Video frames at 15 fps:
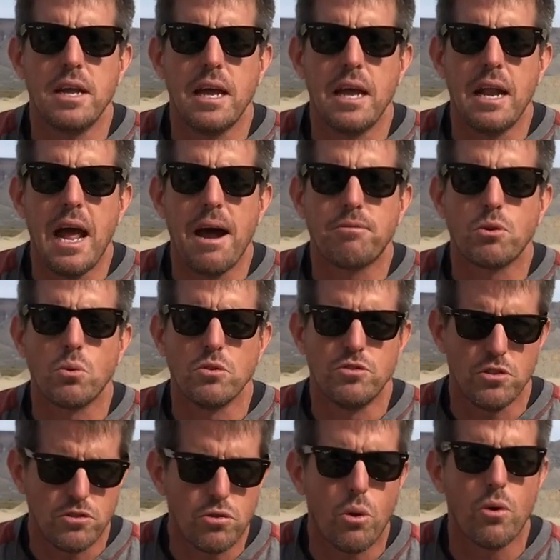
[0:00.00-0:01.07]
and afterwards
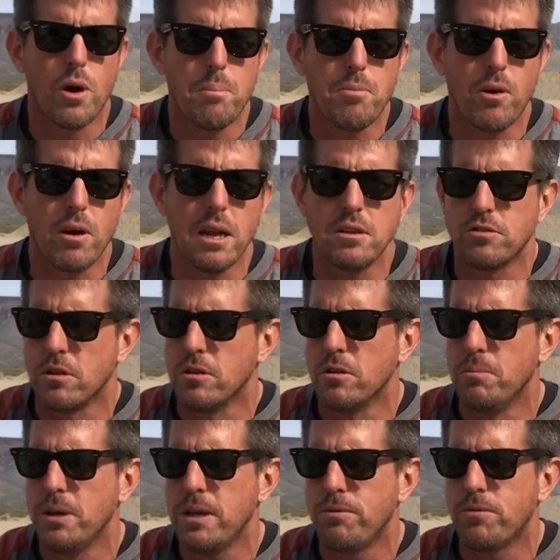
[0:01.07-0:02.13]
it tore up their hands a little bit.